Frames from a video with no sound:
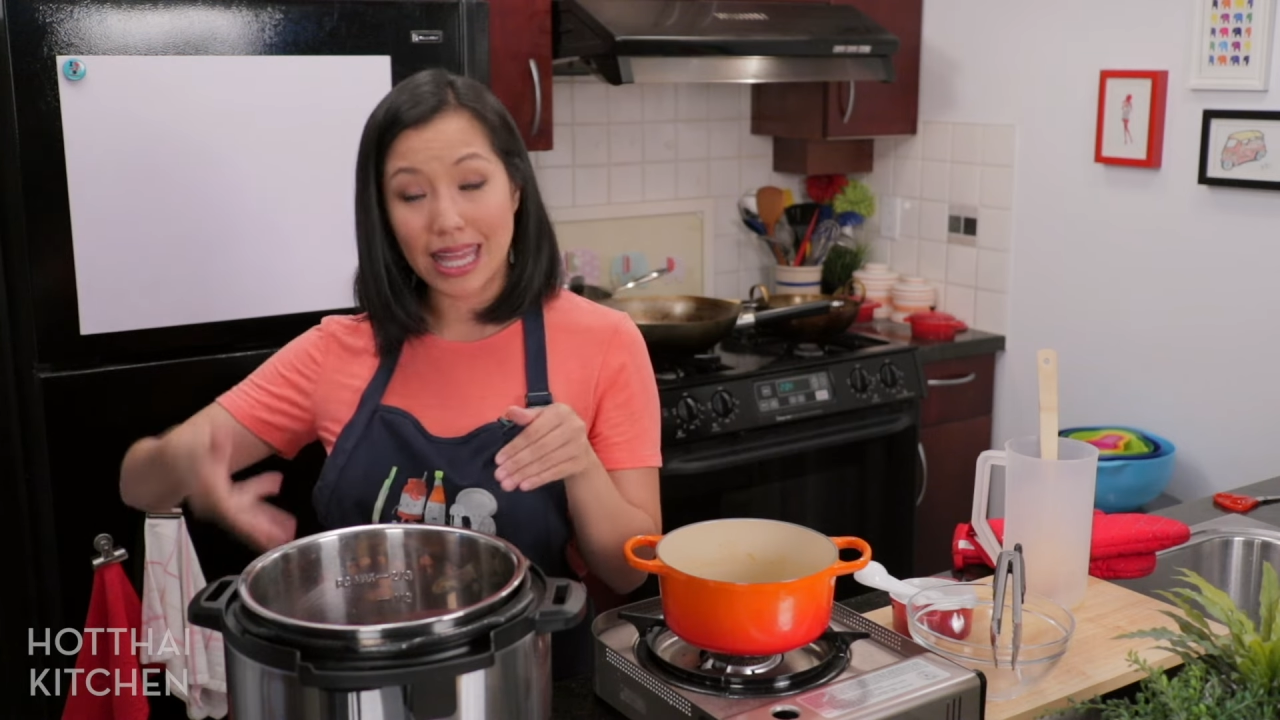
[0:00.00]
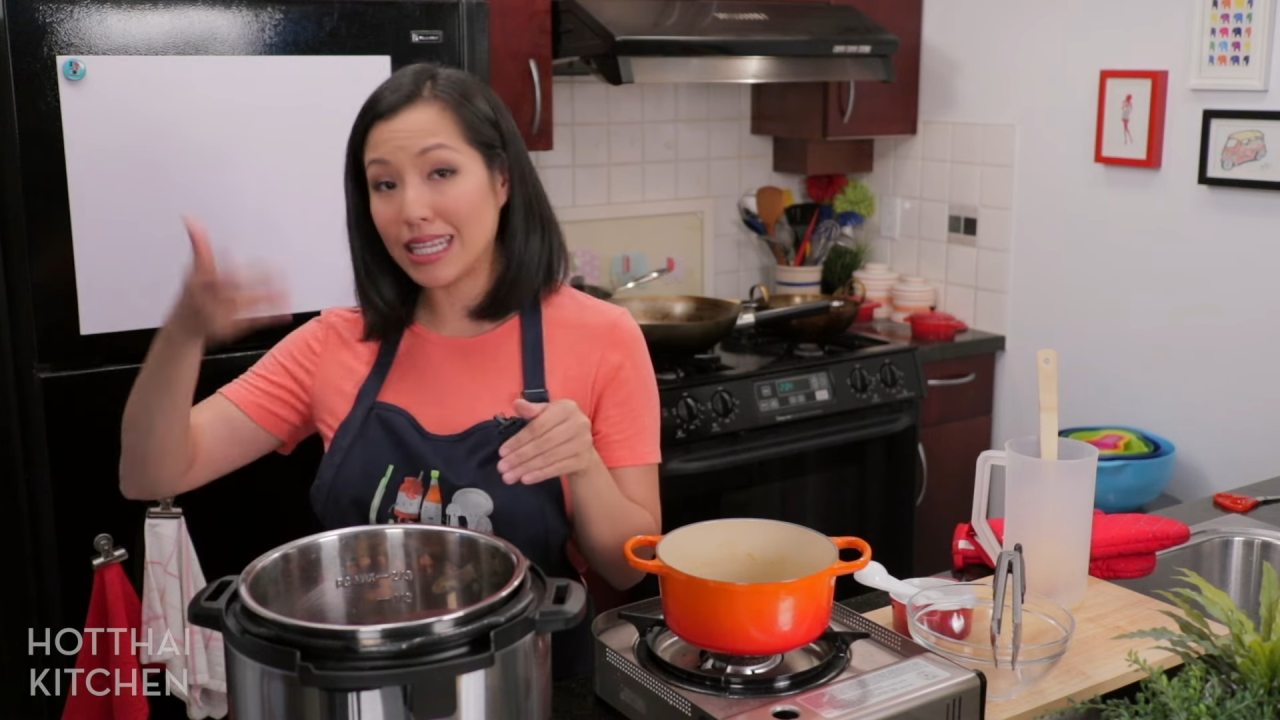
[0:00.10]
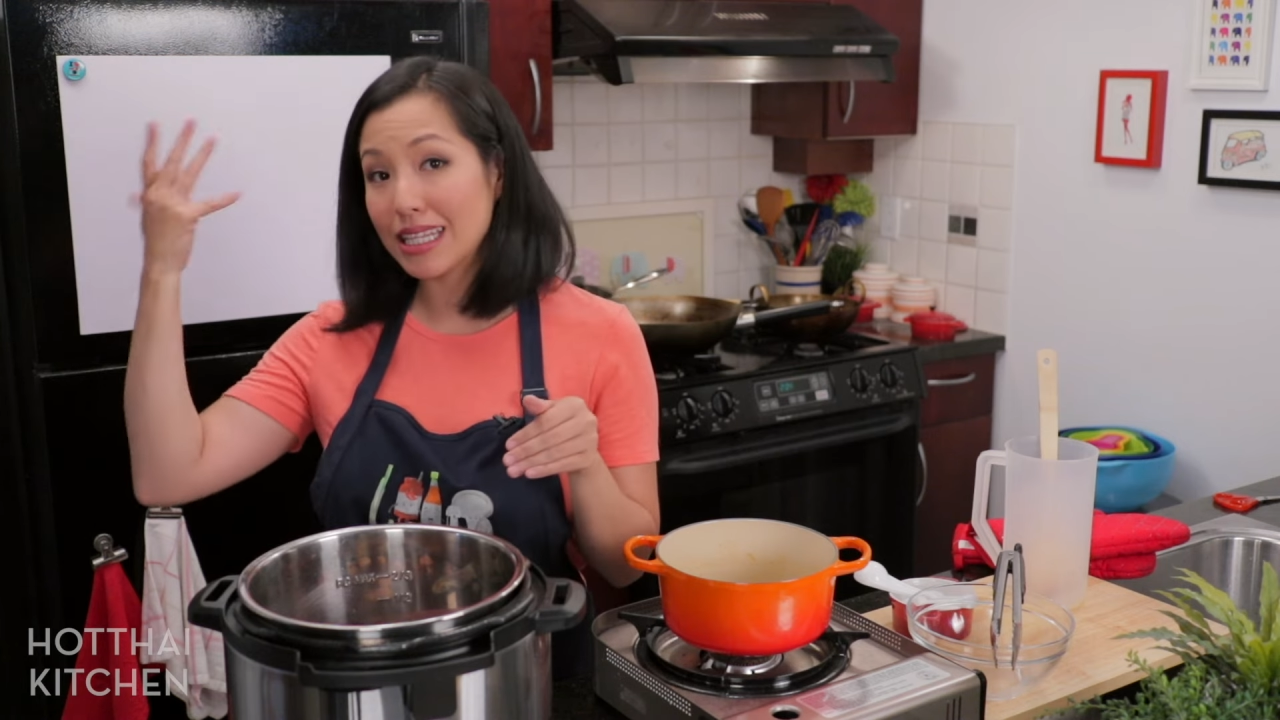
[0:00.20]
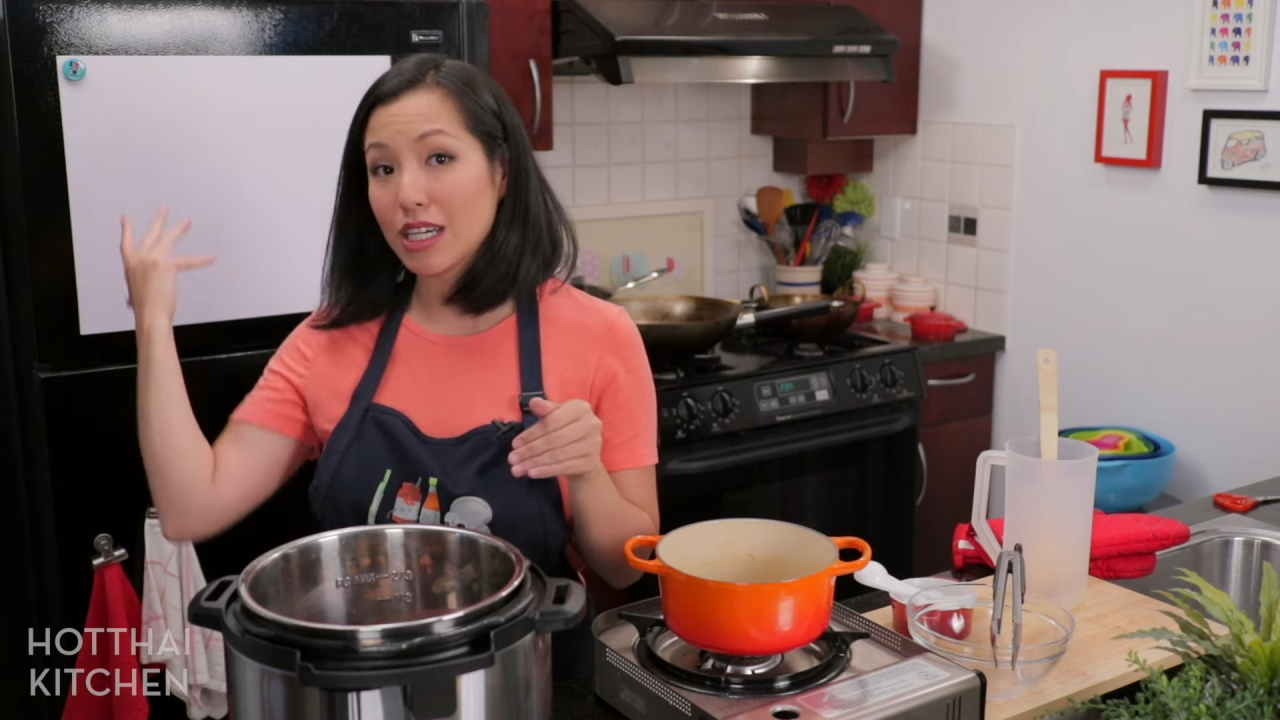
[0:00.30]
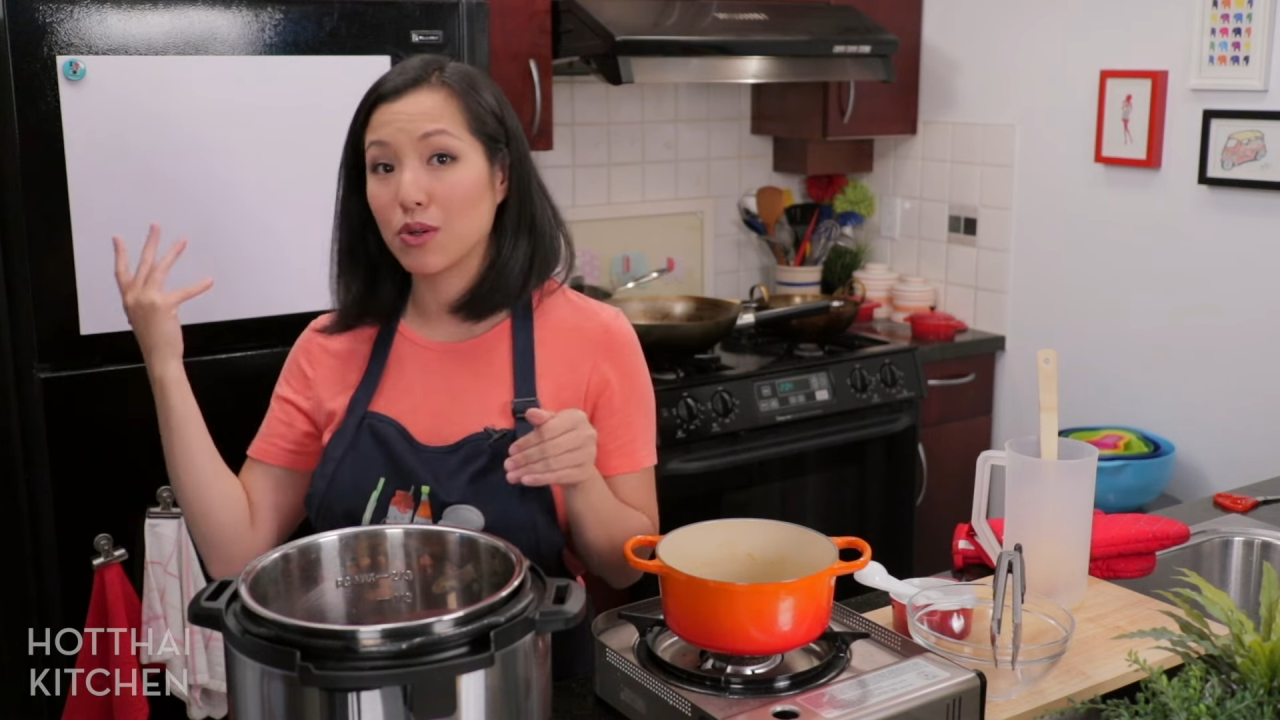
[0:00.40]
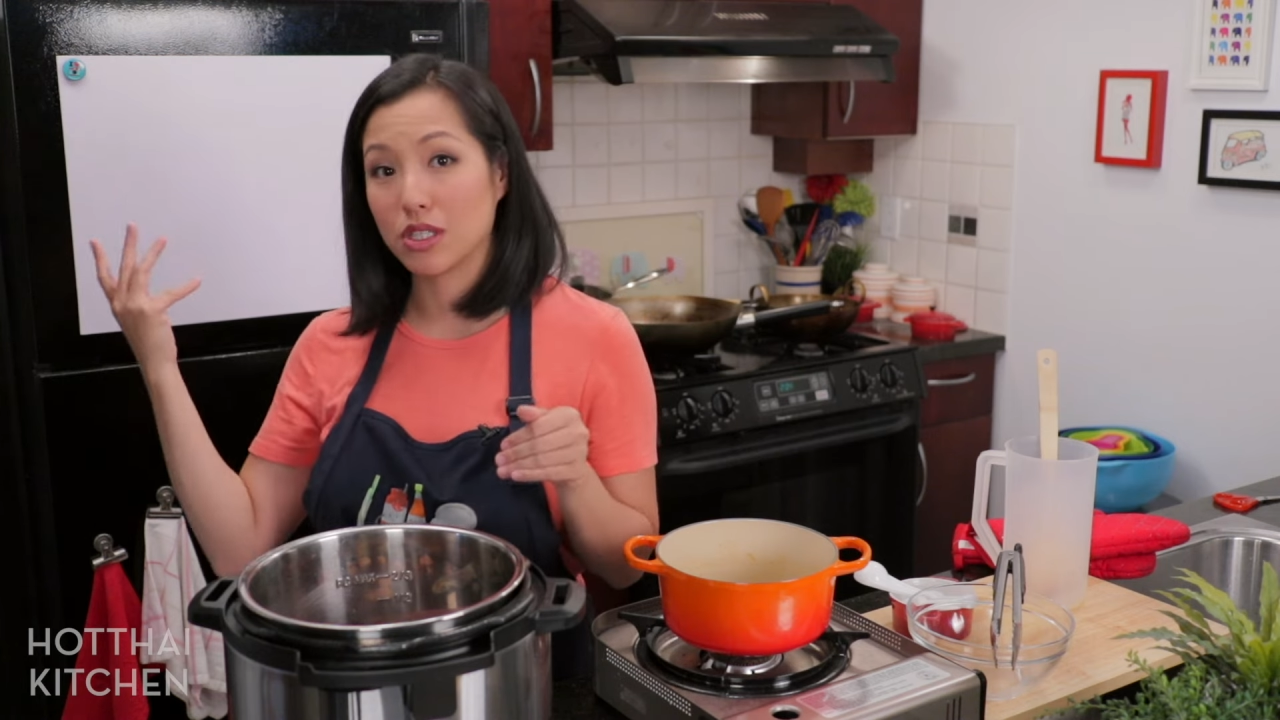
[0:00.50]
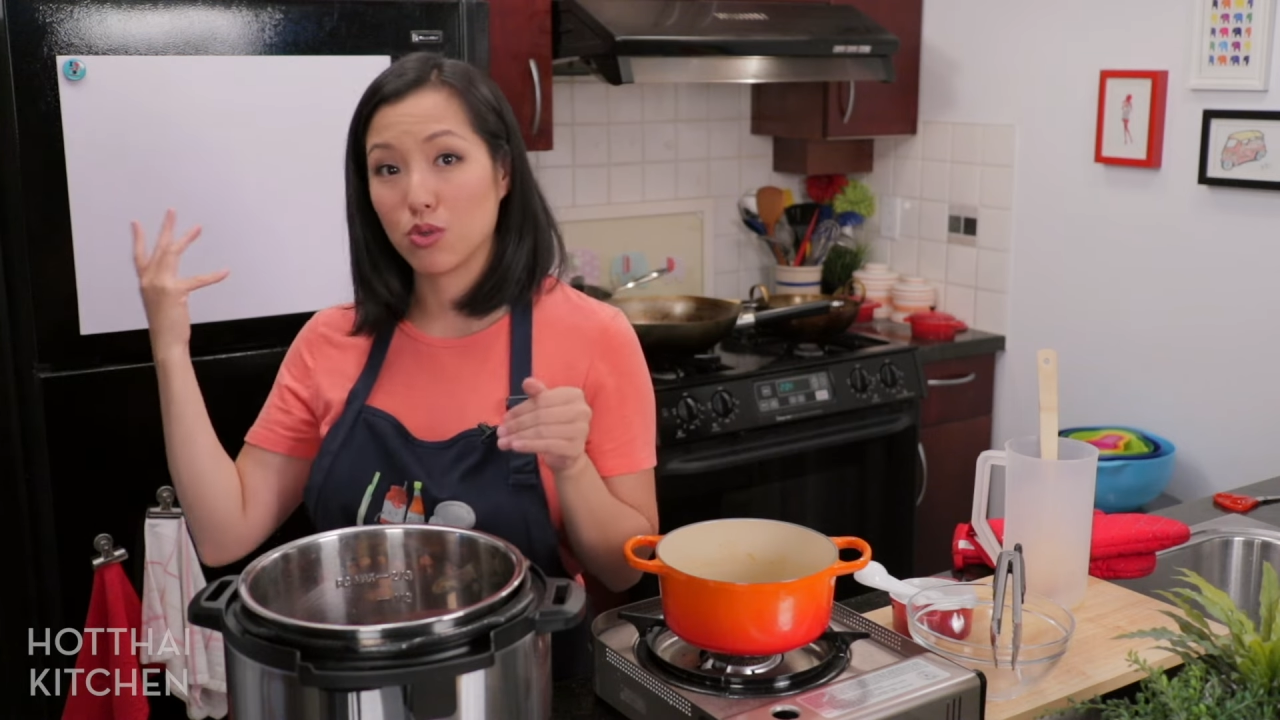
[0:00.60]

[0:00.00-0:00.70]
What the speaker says: any liquid